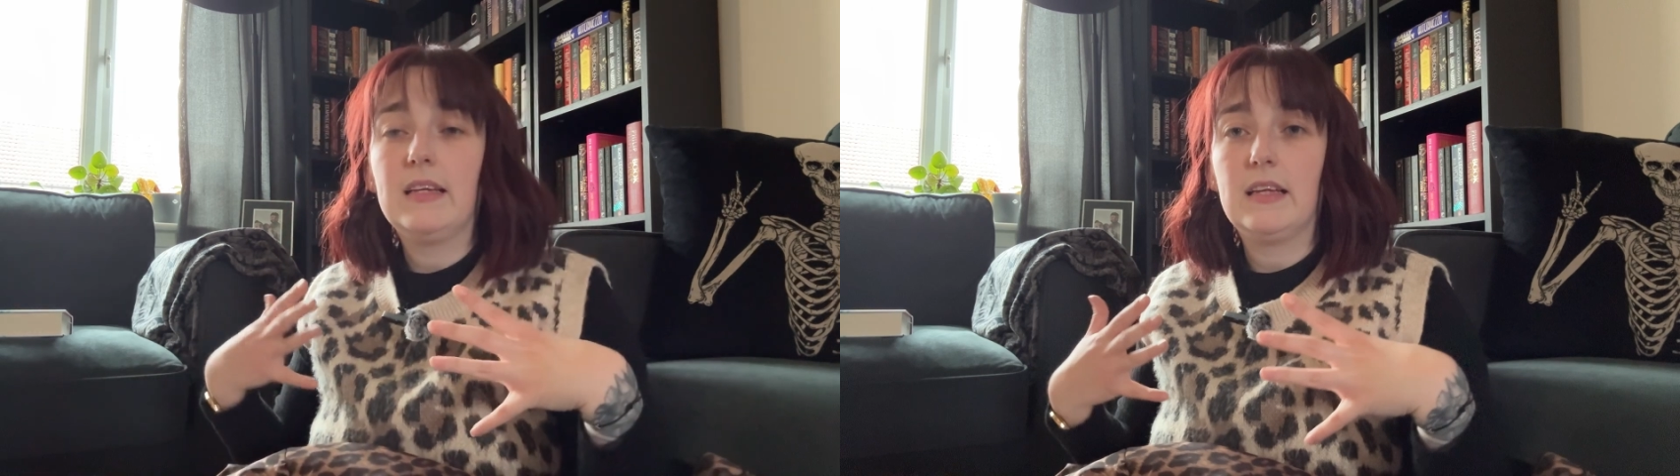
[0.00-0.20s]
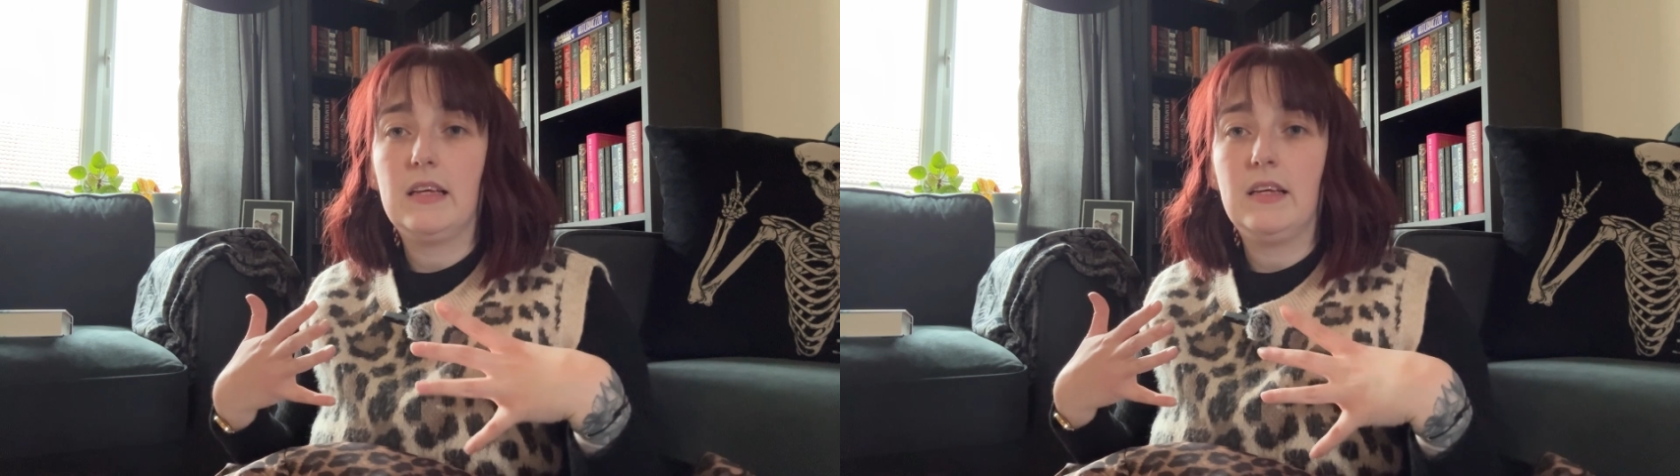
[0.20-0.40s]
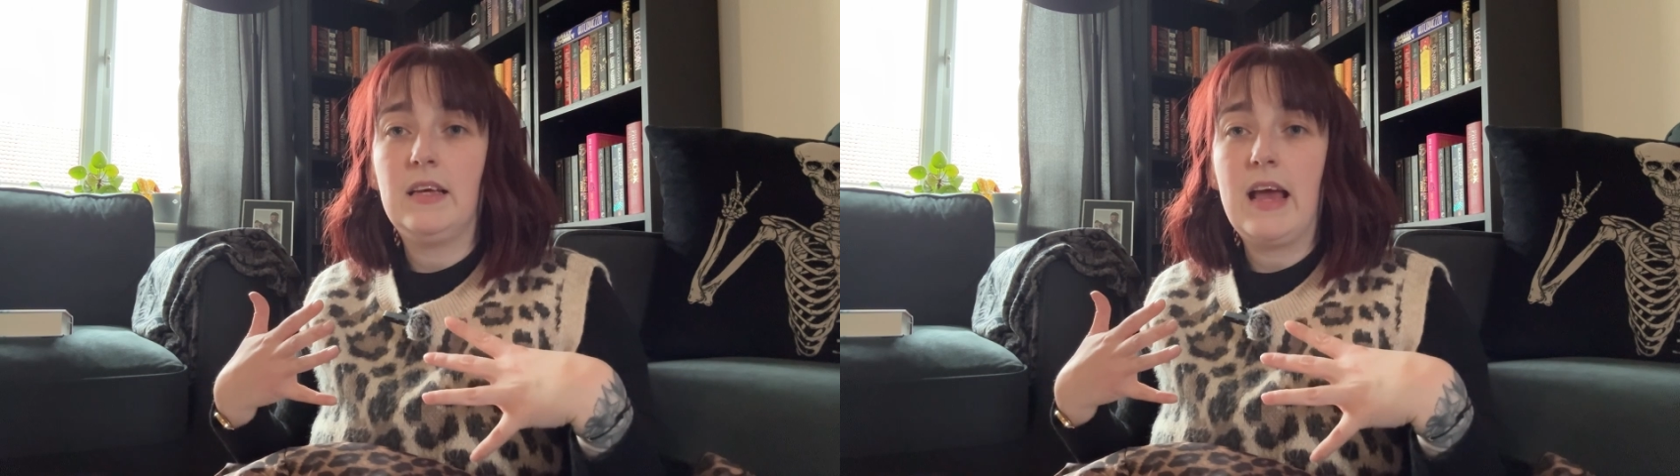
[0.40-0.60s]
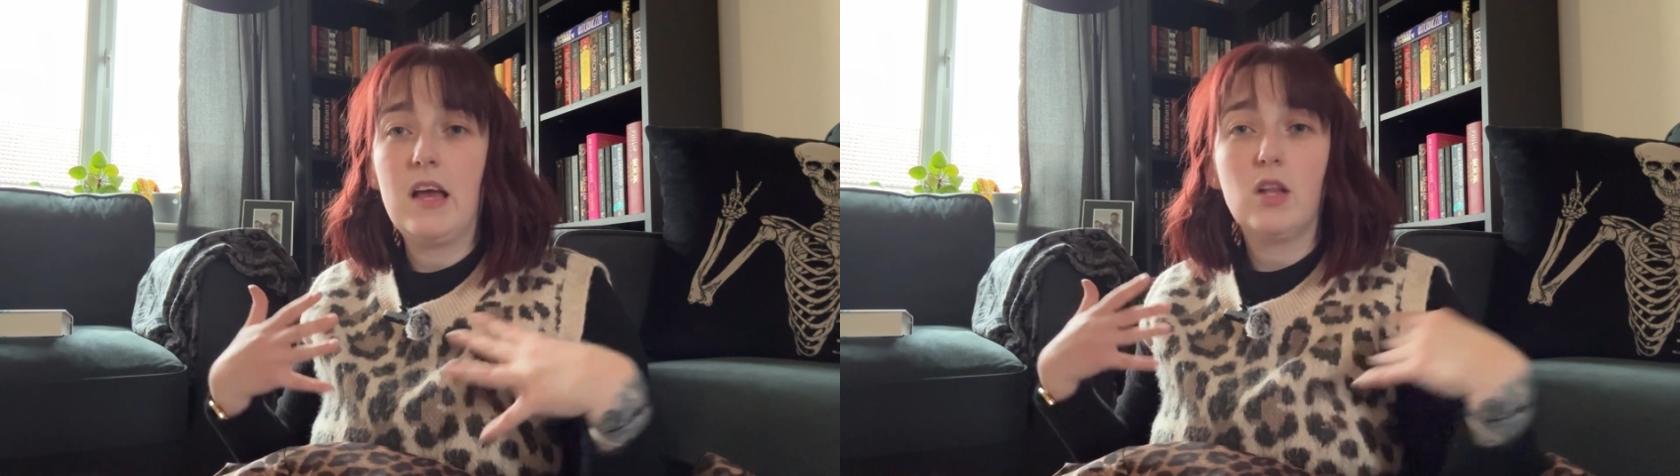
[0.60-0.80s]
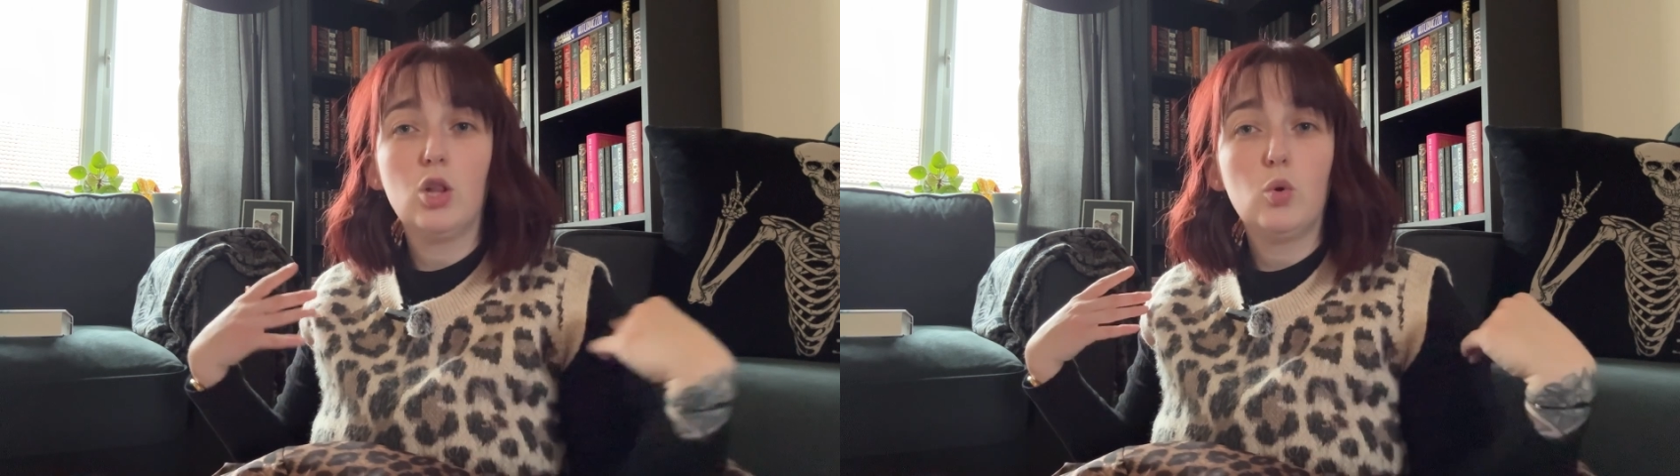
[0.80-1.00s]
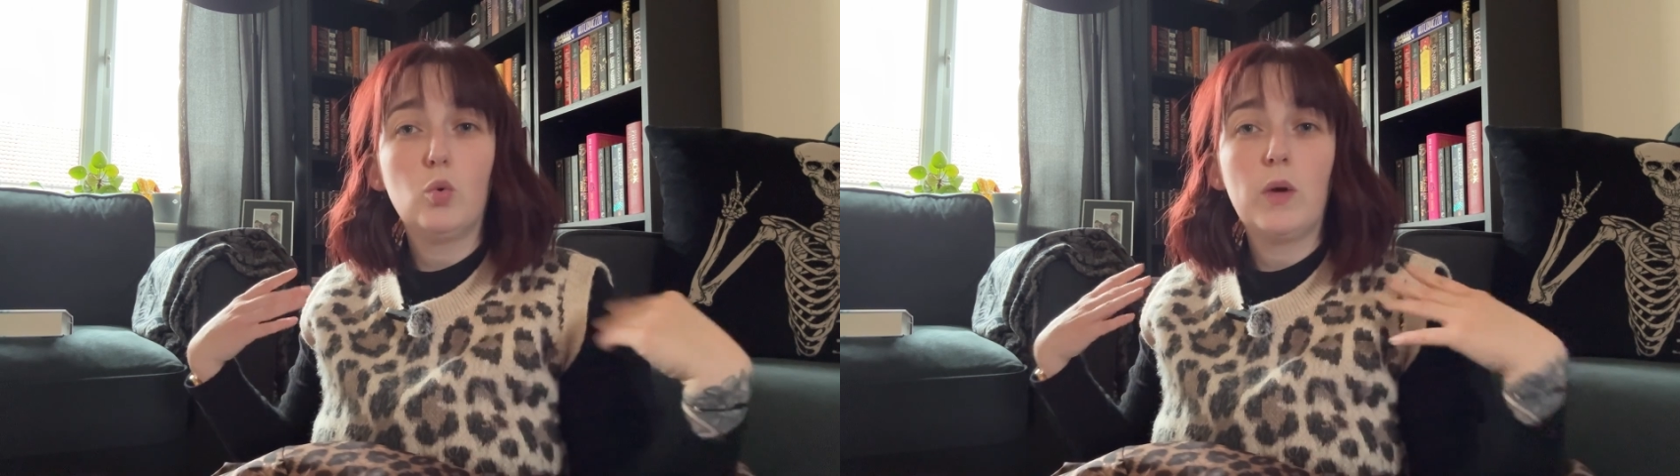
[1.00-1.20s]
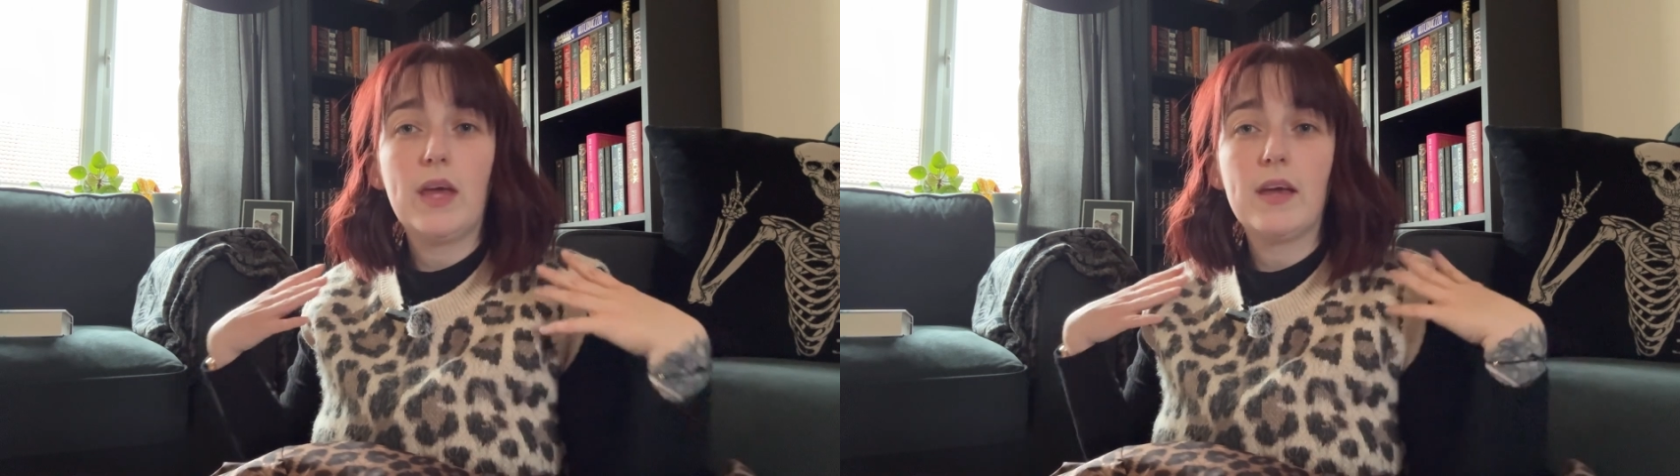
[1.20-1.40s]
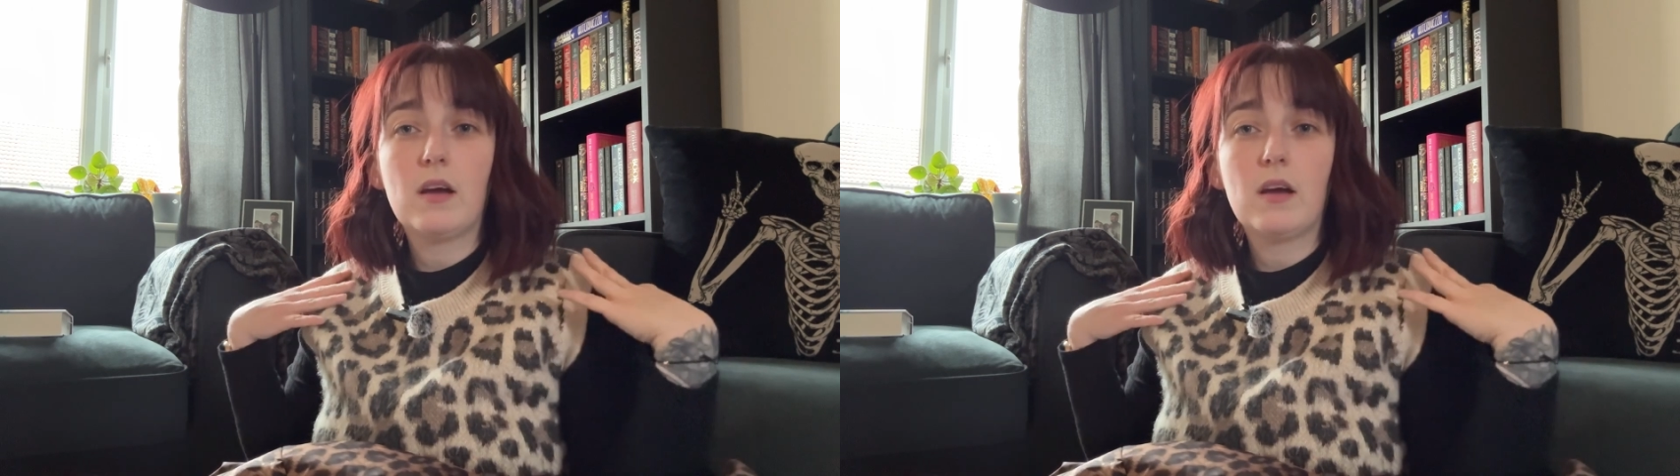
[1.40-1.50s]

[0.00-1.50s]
of yellowy